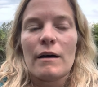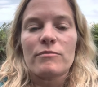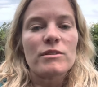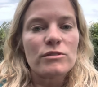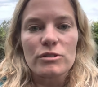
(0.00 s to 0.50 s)

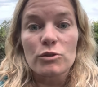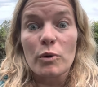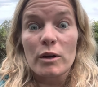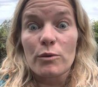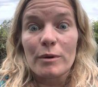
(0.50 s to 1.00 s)
These are just
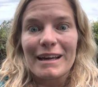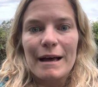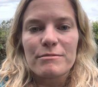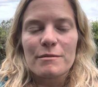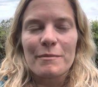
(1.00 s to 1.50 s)
quick
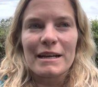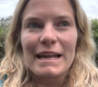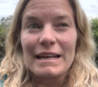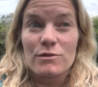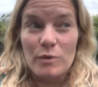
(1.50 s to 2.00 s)
recaps of my
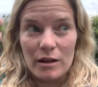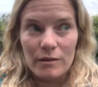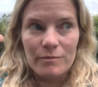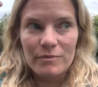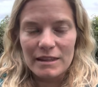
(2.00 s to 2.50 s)
day as well.
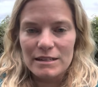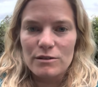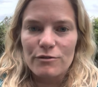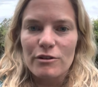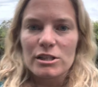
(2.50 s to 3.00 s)
Things
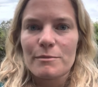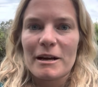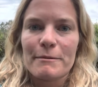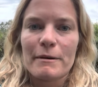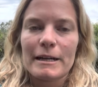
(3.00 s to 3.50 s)
are fresh in
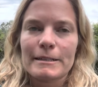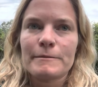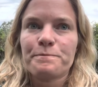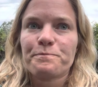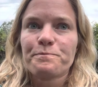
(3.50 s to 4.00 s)
my mind.
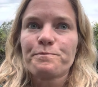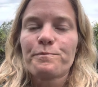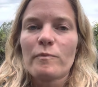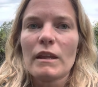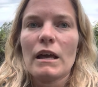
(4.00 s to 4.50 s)

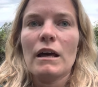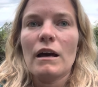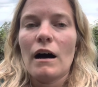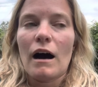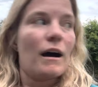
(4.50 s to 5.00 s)

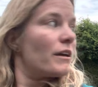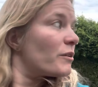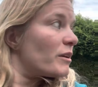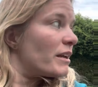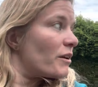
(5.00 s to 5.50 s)
You
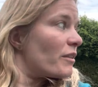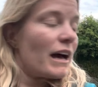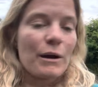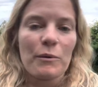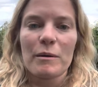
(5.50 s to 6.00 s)
can hear the
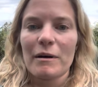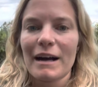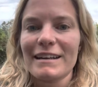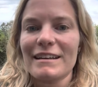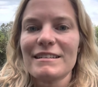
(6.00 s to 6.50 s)
highway
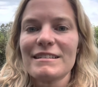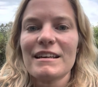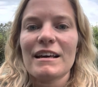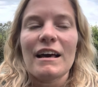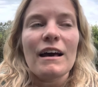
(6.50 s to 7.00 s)
behind us.
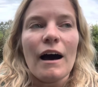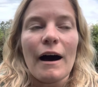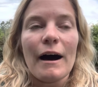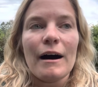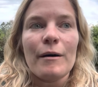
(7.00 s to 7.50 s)

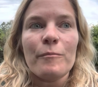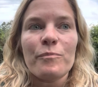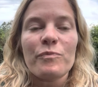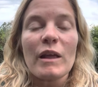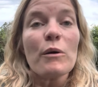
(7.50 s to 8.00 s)

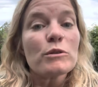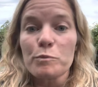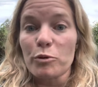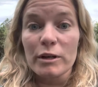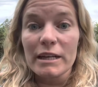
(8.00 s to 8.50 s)
It was
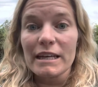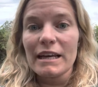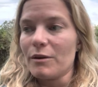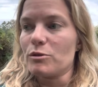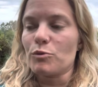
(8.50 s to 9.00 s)
pretty.
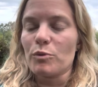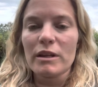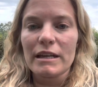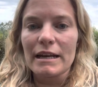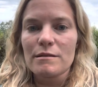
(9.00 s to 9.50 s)
It was a
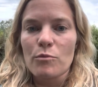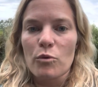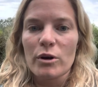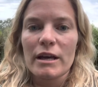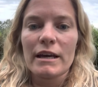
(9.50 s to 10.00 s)
really nice
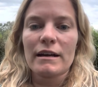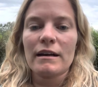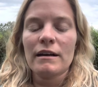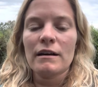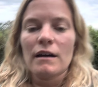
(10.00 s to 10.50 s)

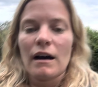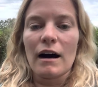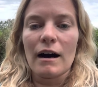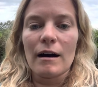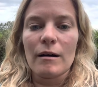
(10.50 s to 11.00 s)
morning.
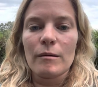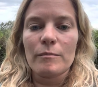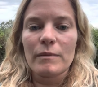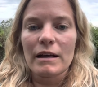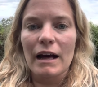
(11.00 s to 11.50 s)

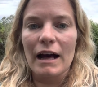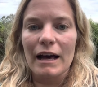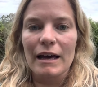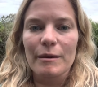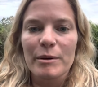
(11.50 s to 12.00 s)

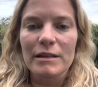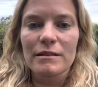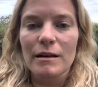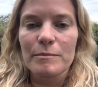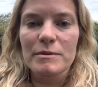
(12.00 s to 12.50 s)
I
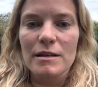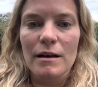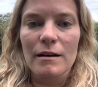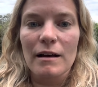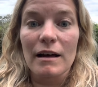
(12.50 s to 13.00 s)
picked up
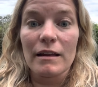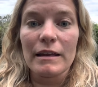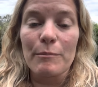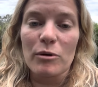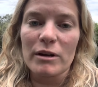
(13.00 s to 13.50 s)
a
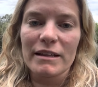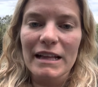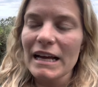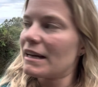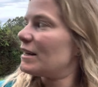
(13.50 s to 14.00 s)

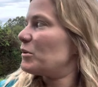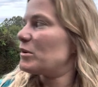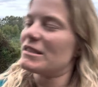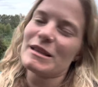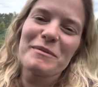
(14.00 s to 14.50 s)
Napolitana. It
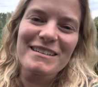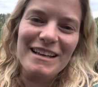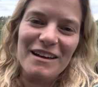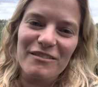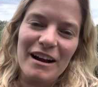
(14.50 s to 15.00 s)
wasn't the best
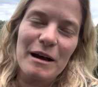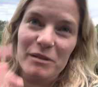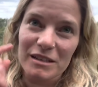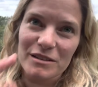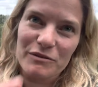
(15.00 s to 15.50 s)
I ever had,
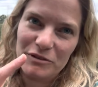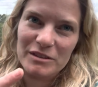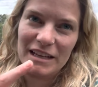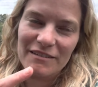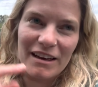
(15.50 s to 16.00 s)
but it's the
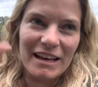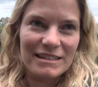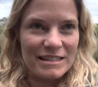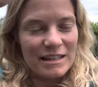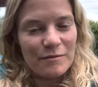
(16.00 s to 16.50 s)
first I've had
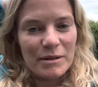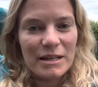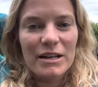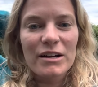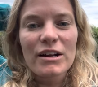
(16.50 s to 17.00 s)
since I've been
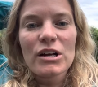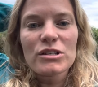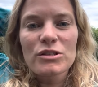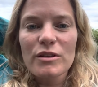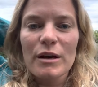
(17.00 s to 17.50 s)
here,
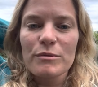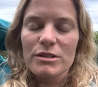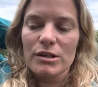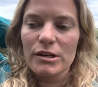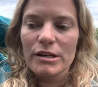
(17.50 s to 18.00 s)
so that was
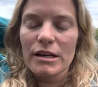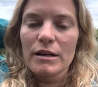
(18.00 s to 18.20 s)
good.